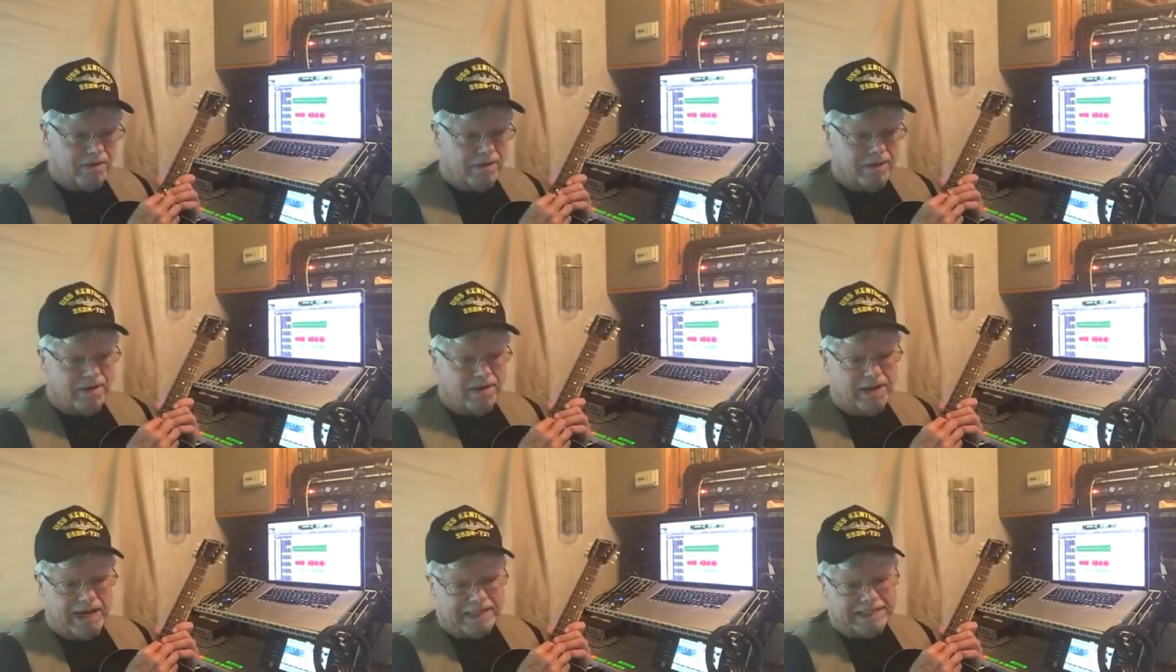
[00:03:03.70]

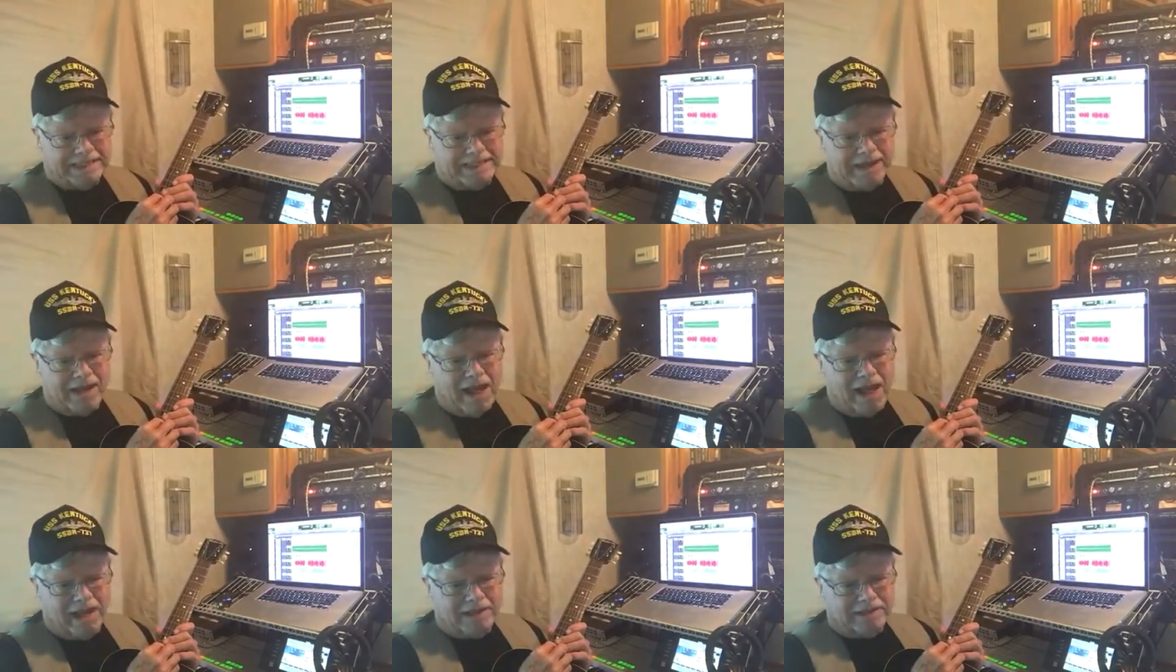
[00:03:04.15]
around.
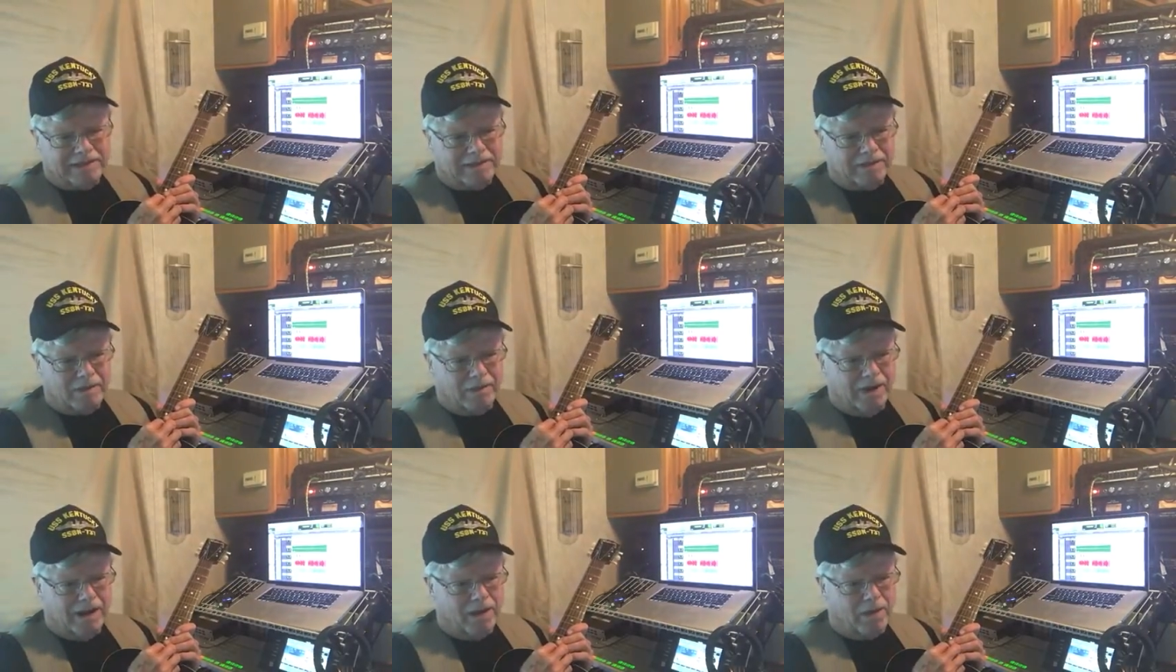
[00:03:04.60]

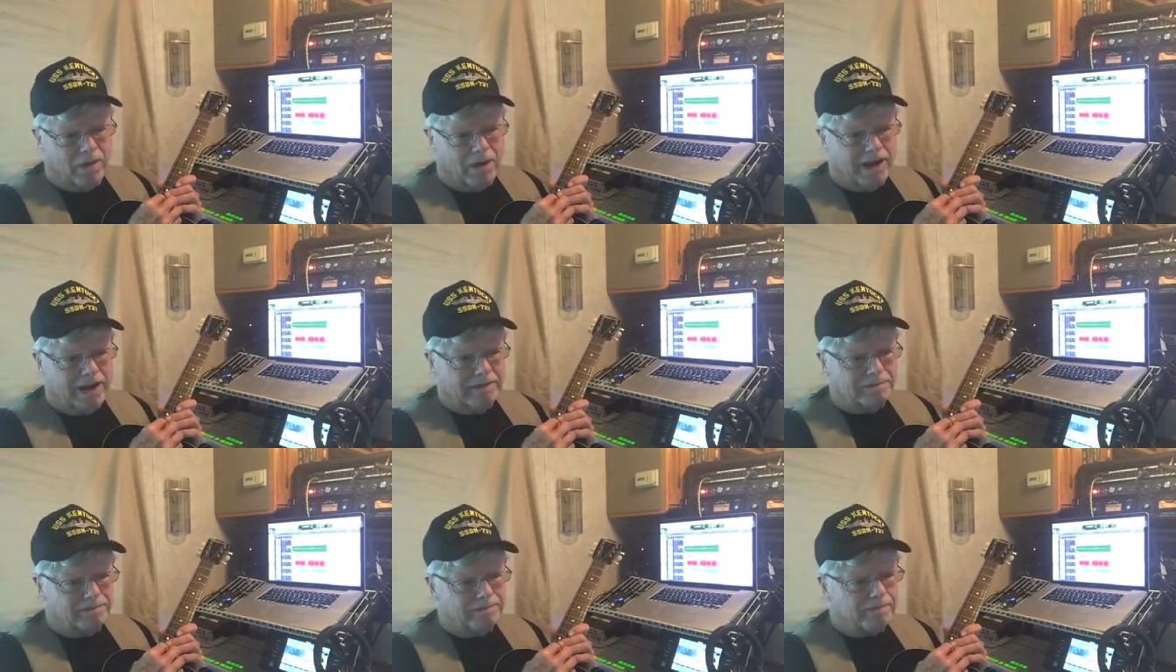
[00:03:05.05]
But
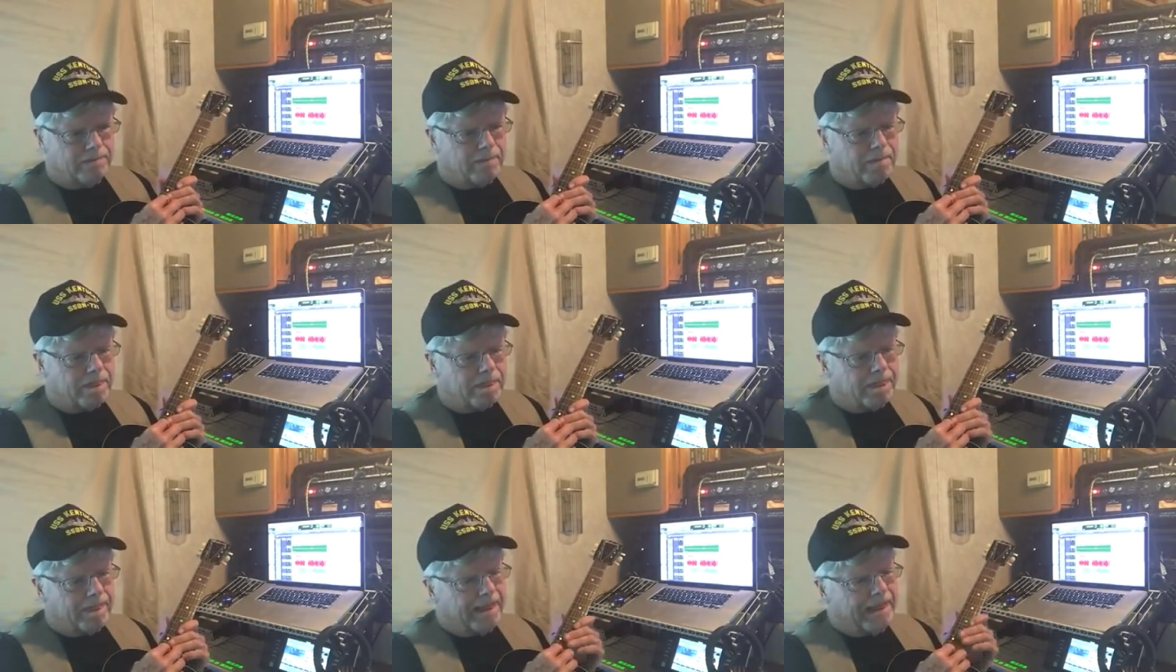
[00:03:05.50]
anyway,
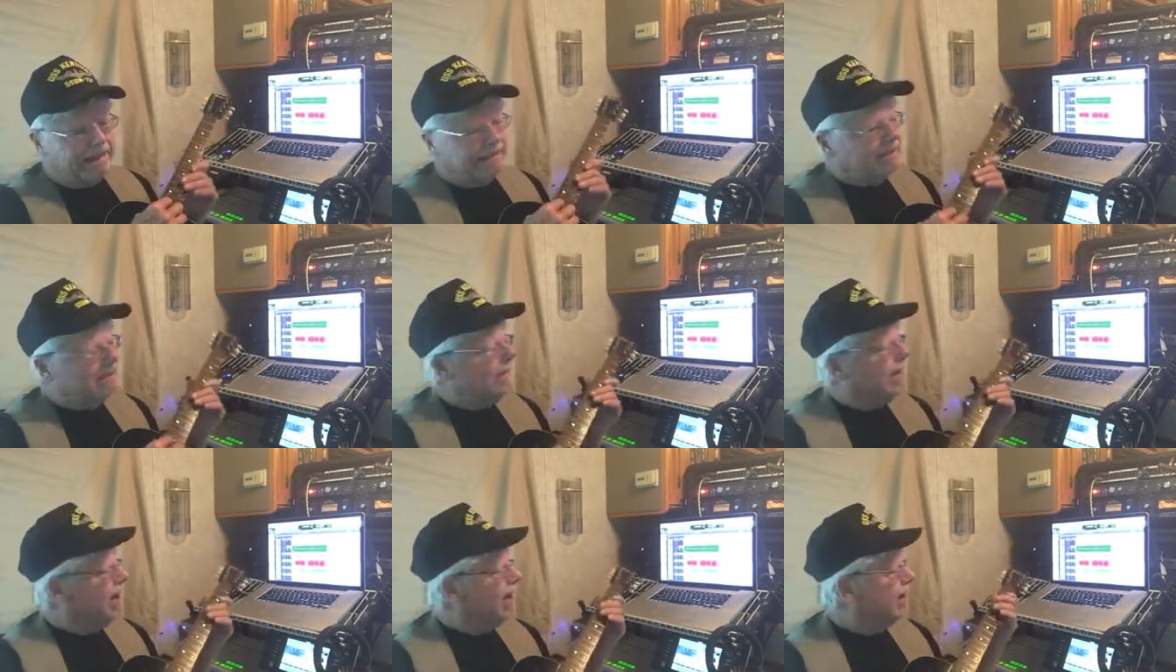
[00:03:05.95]

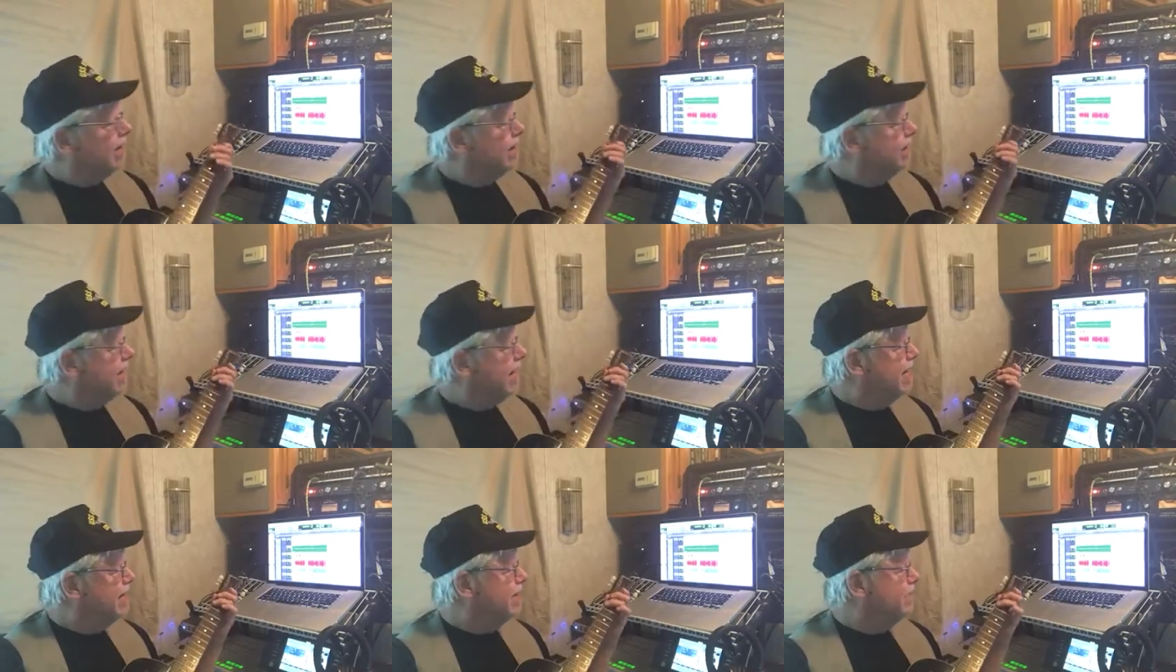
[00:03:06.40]
I
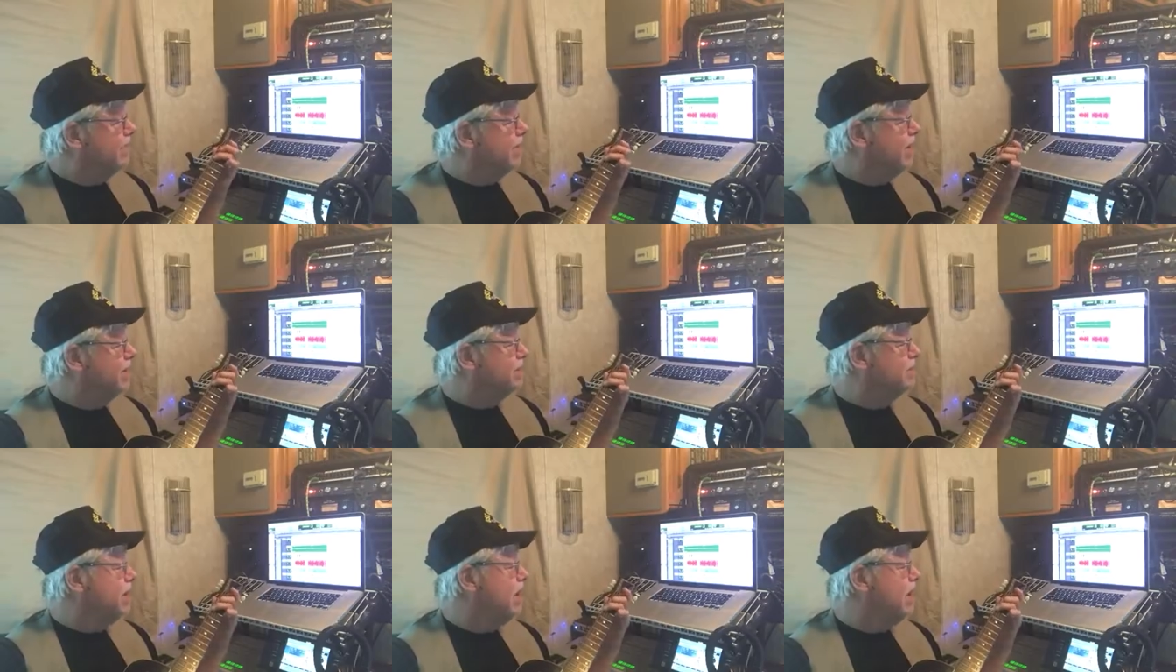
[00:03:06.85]
got the idea for that